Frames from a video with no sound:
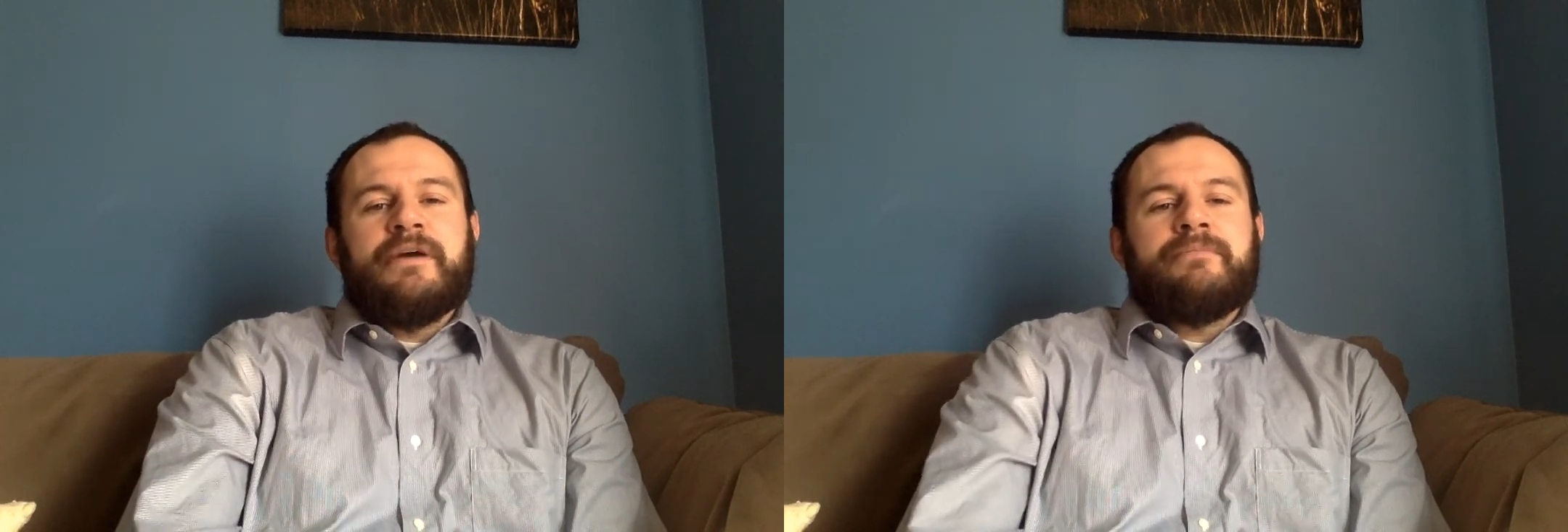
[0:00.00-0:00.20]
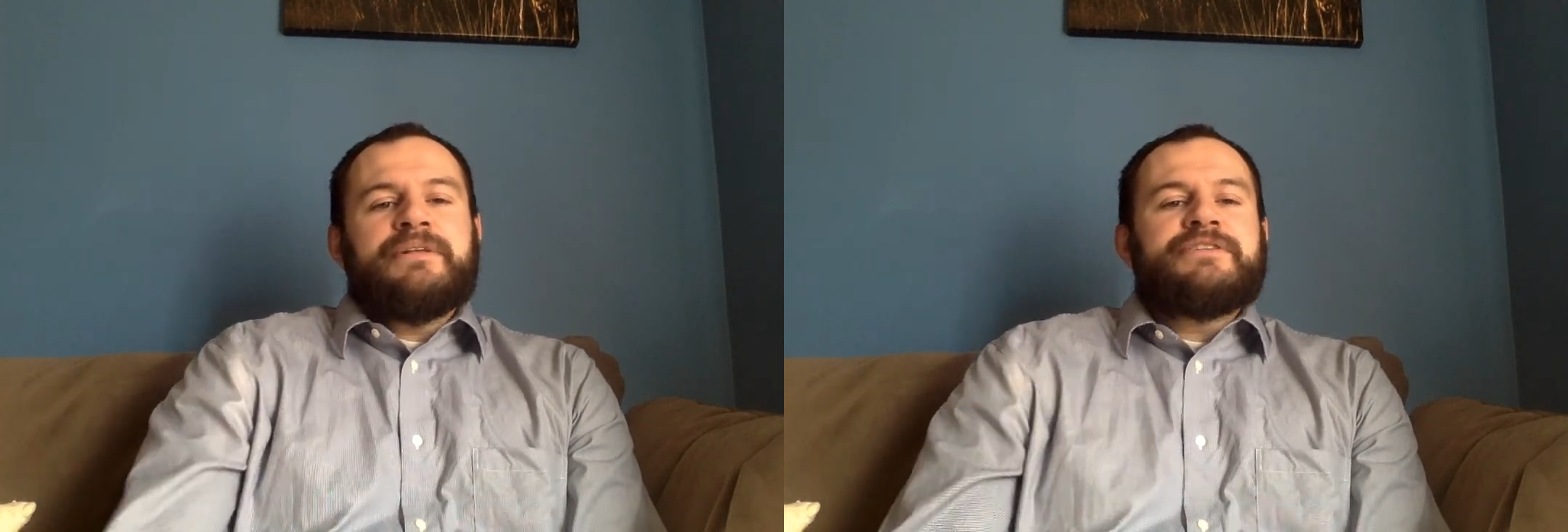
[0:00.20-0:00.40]

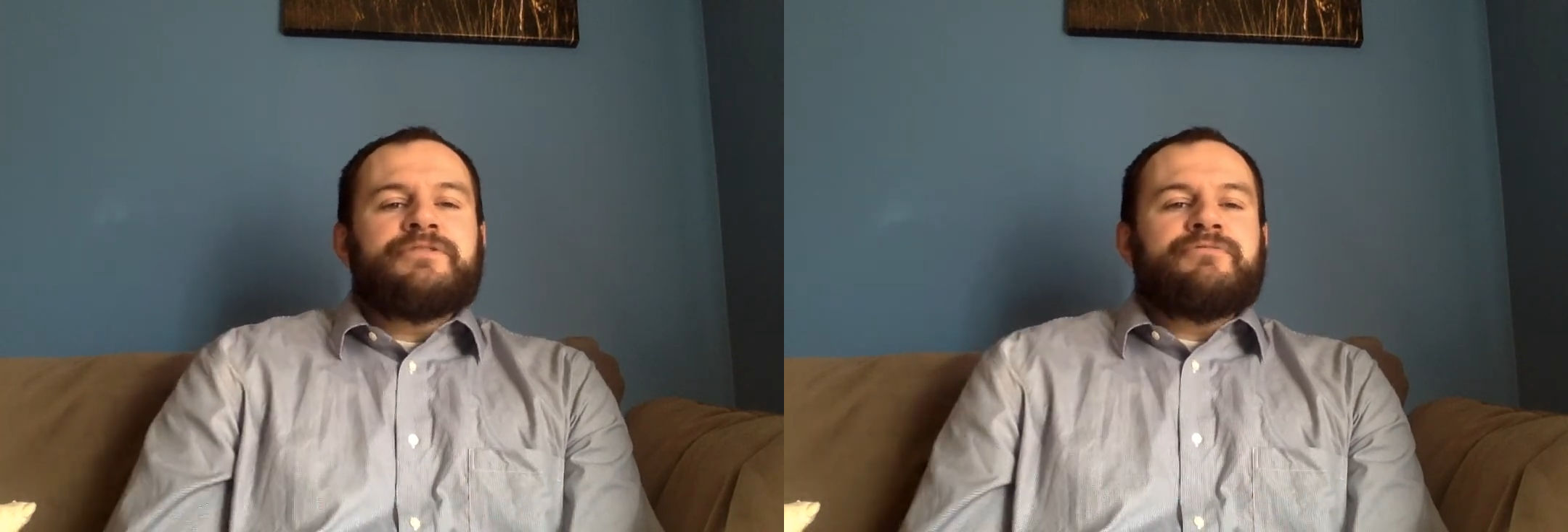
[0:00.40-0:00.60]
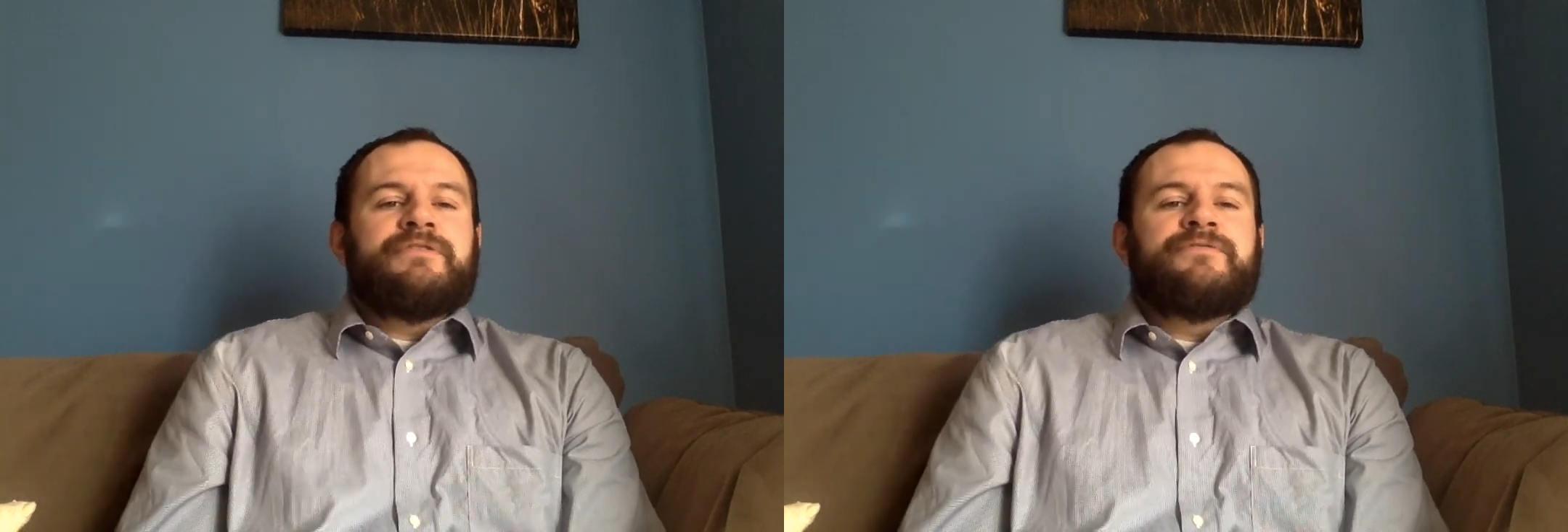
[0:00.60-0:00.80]
please
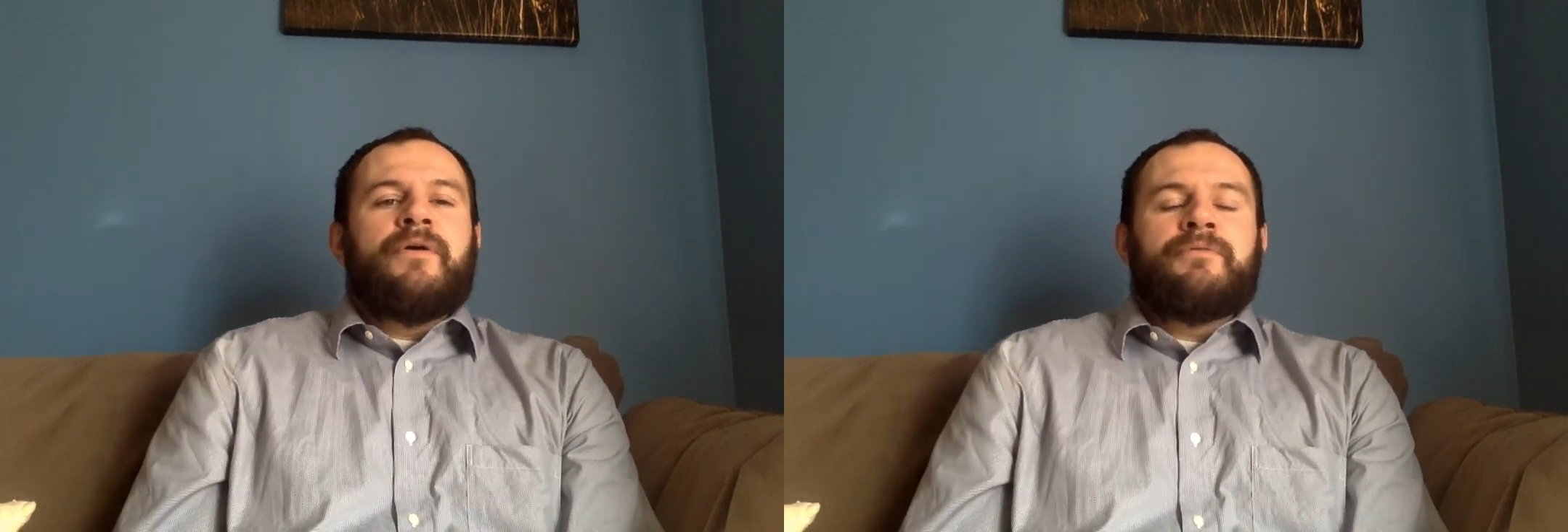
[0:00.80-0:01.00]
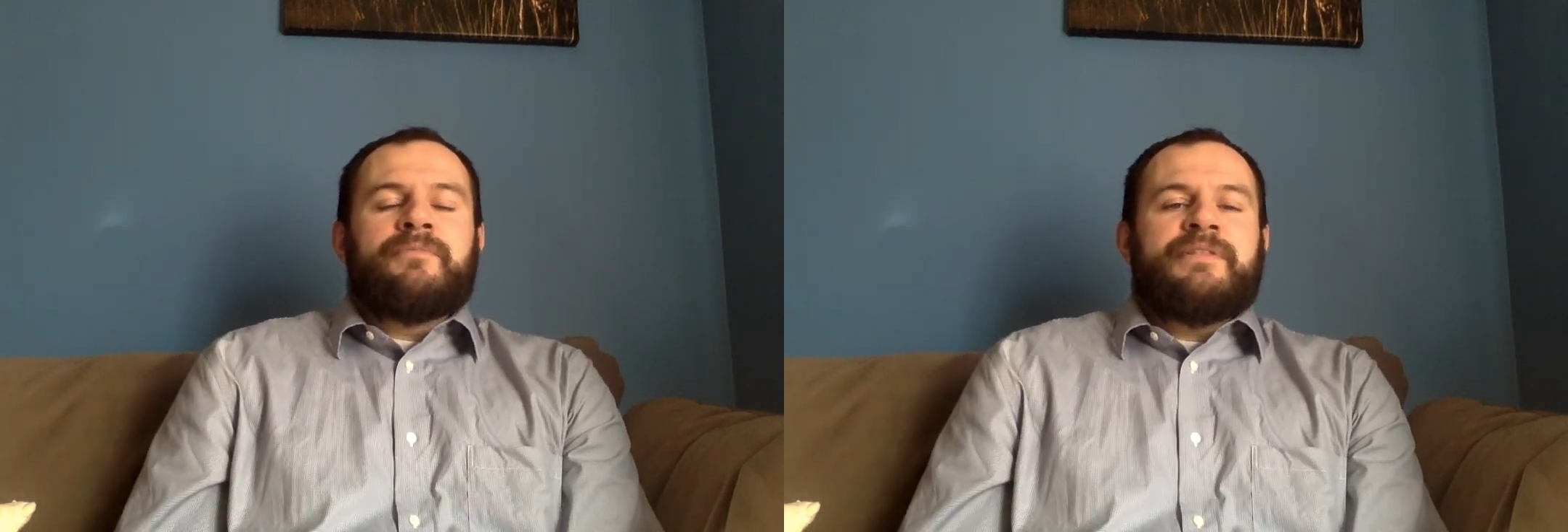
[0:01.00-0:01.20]
just
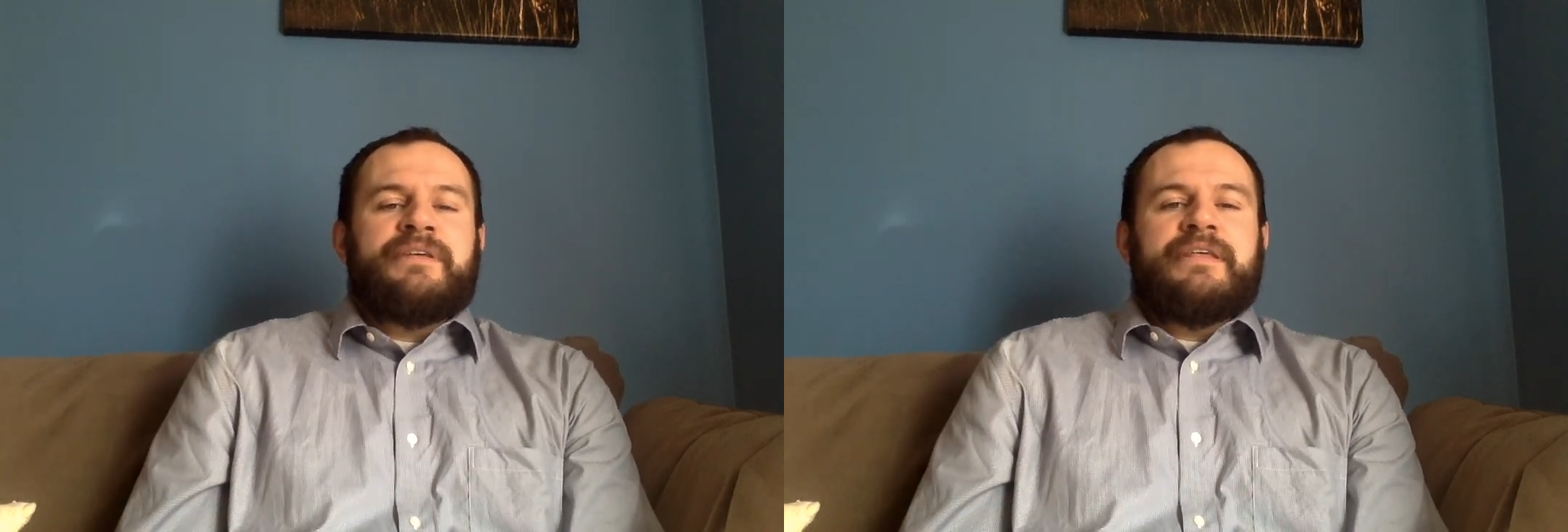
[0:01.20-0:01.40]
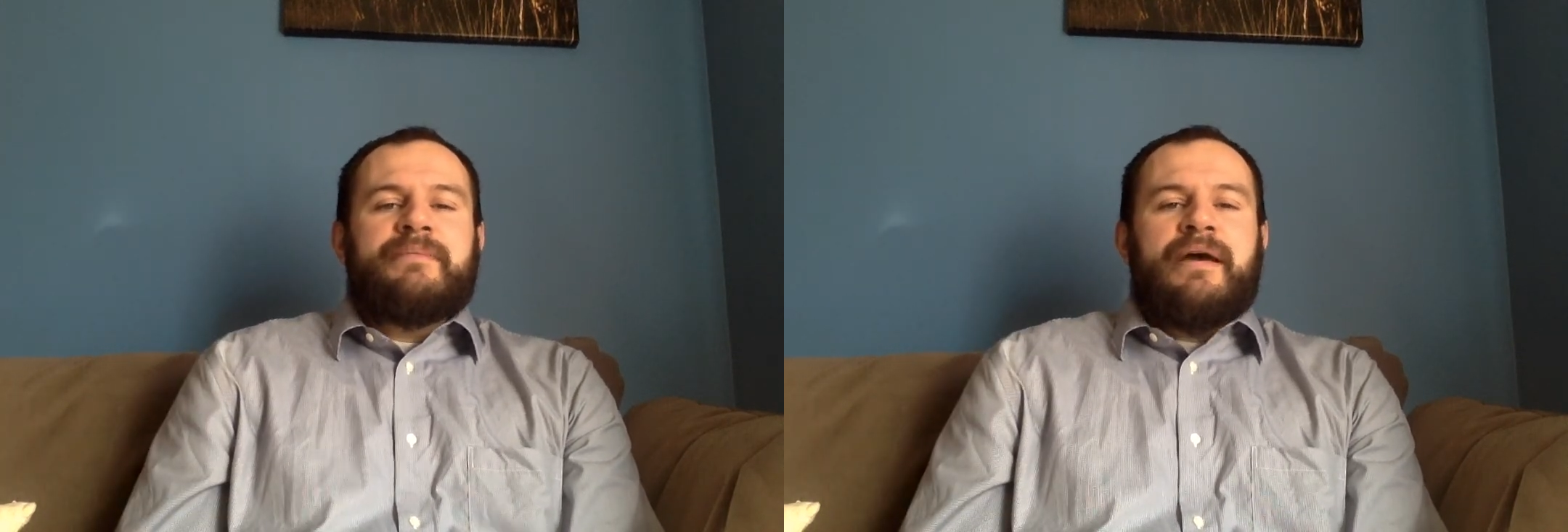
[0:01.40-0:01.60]
re-forward me
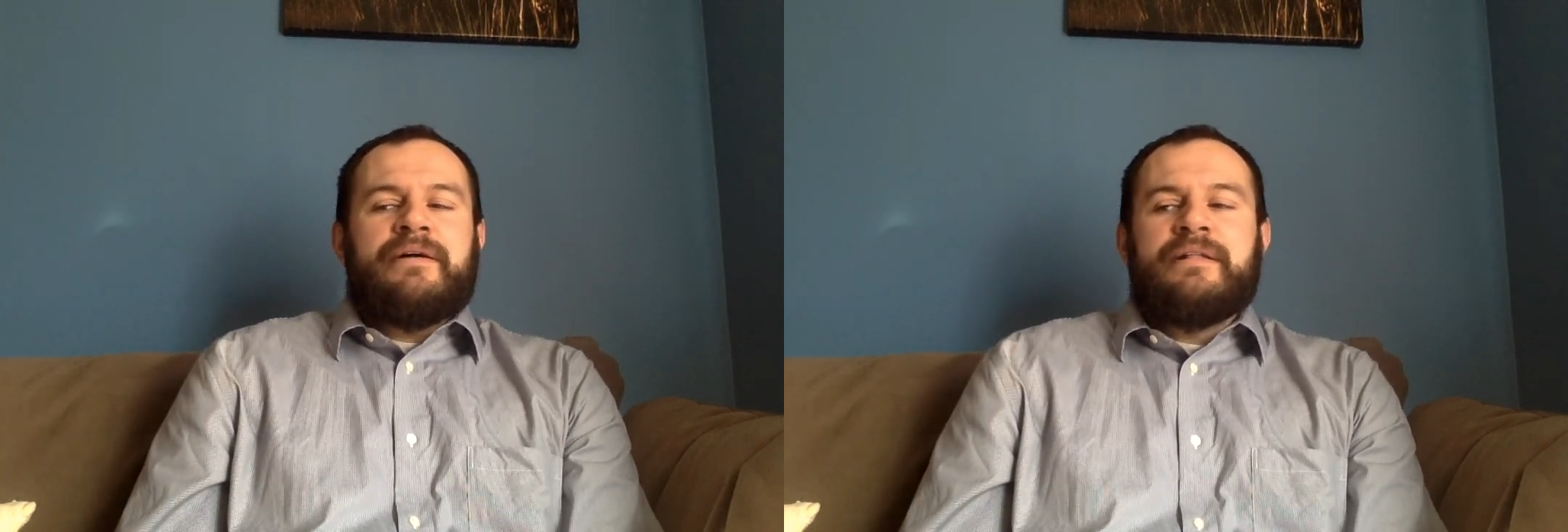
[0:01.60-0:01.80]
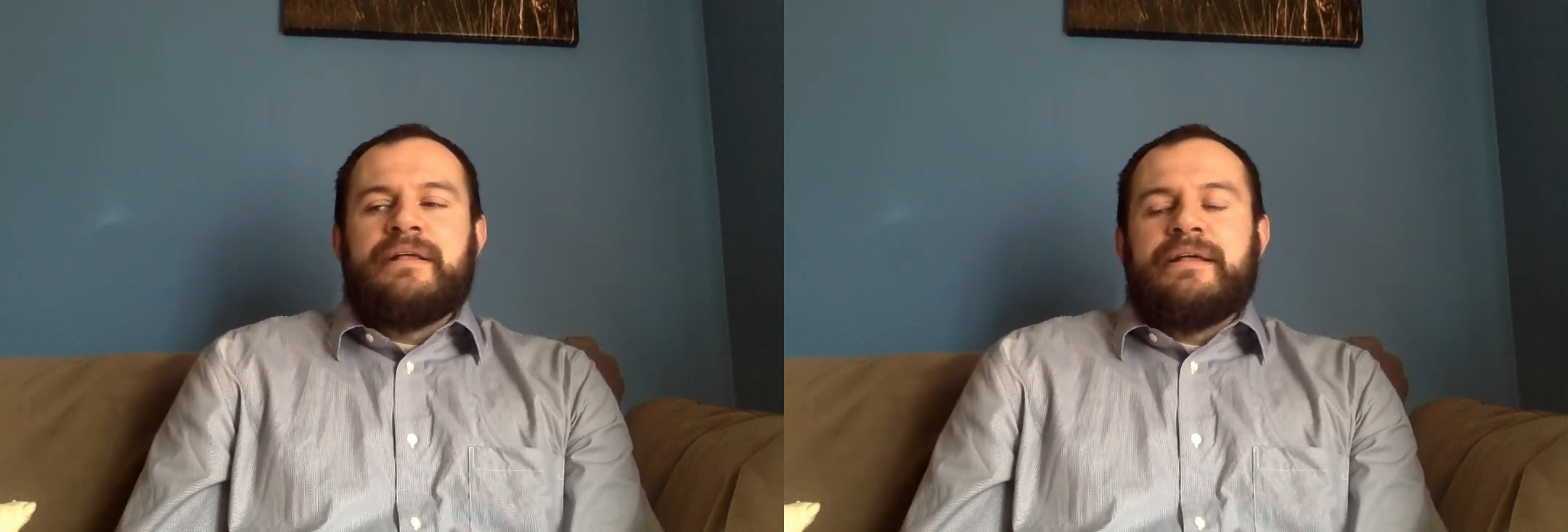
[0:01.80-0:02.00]
the email.